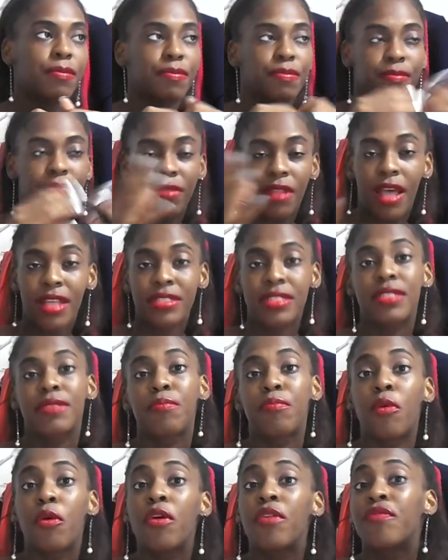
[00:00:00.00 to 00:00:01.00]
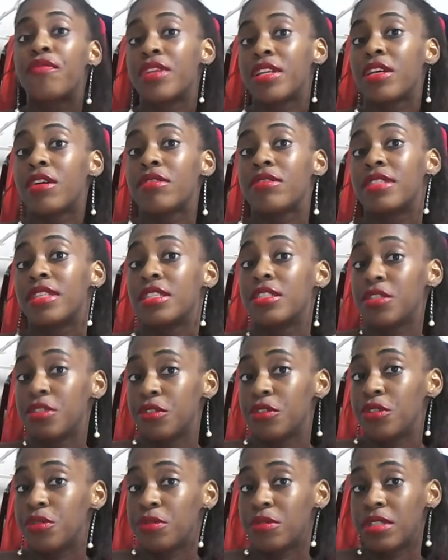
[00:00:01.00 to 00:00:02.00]
lots more videos than
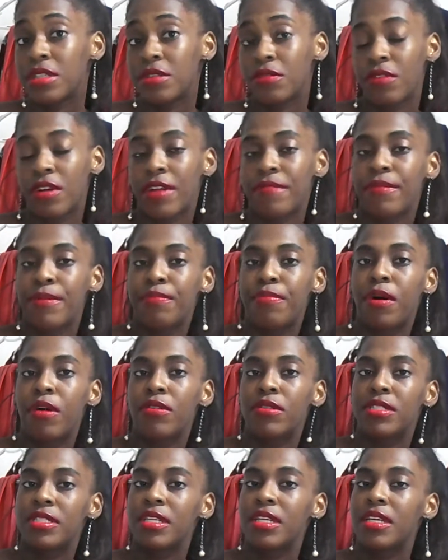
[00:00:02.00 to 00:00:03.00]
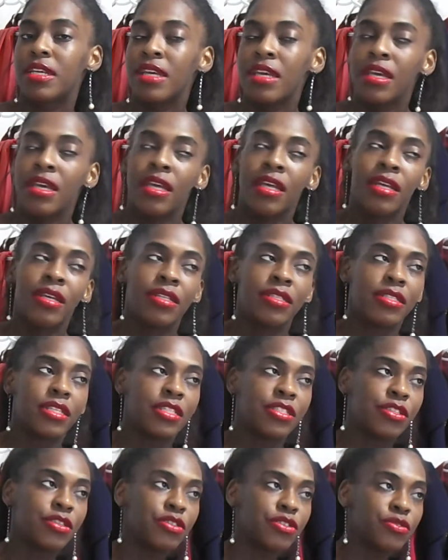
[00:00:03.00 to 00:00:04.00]
usual than what I've been posting than
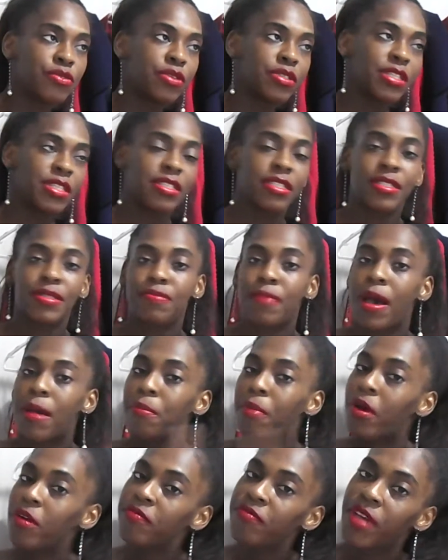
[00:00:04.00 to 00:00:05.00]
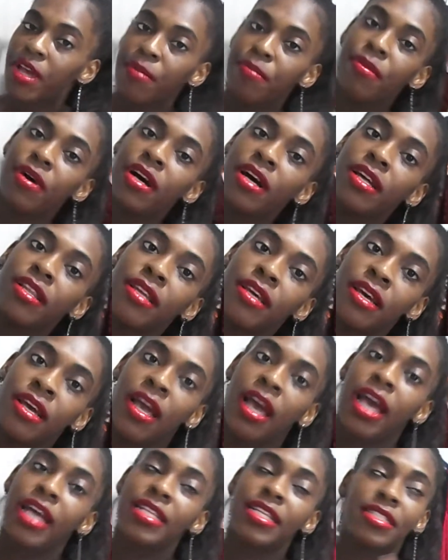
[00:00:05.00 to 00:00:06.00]
usual. This is my birthday month,
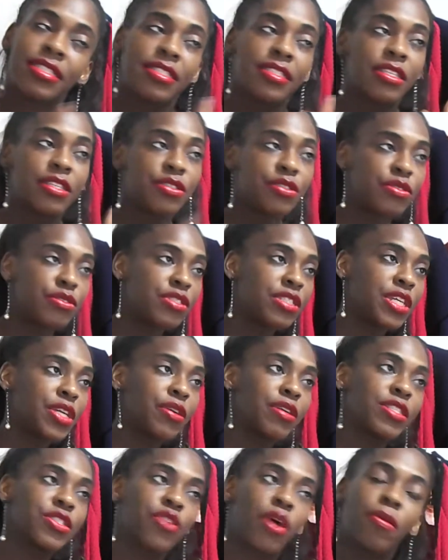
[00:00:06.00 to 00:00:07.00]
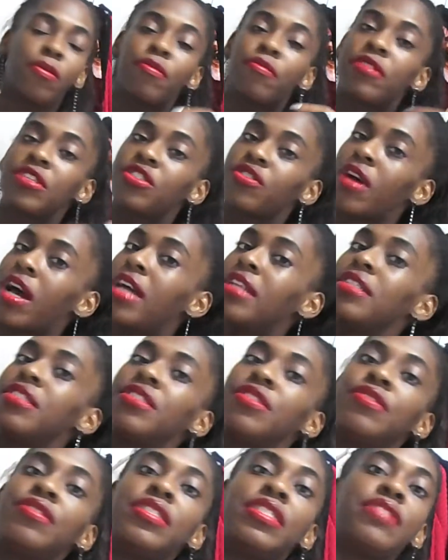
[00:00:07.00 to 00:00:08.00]
and this is the new series, so I'm going to be trying to do
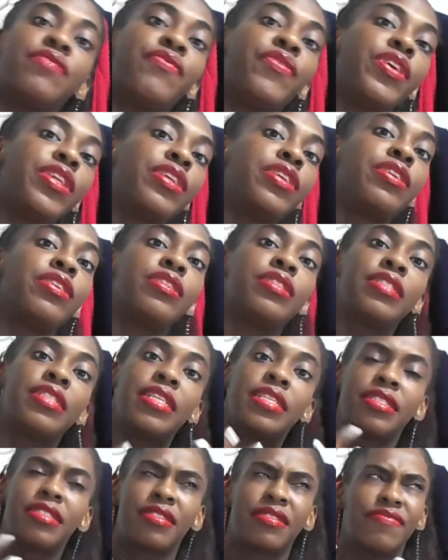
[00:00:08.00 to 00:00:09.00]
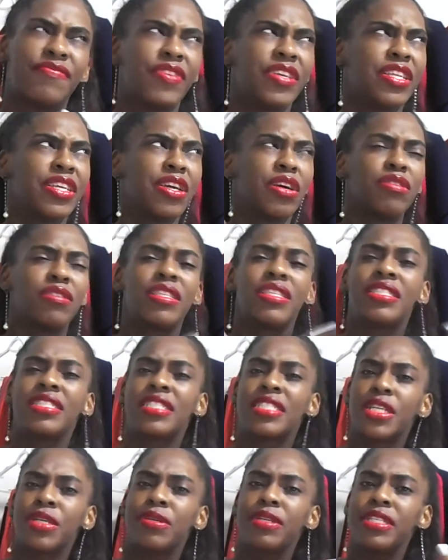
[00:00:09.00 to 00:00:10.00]
this
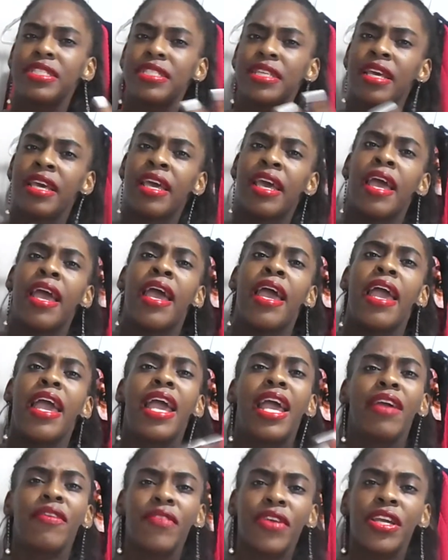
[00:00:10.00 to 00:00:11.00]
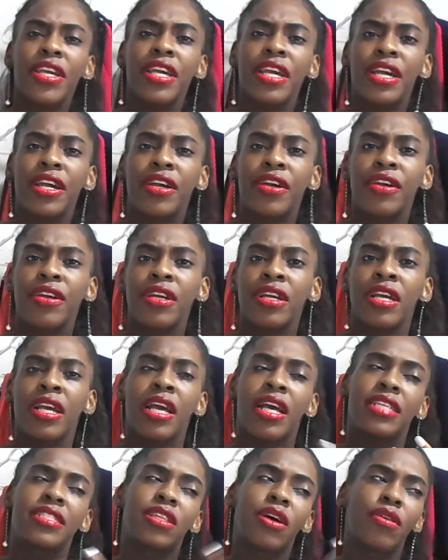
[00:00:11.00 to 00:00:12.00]
series every year
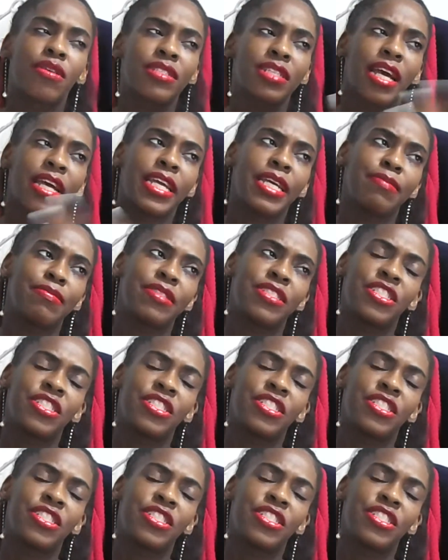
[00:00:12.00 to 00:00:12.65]
as long as I keep this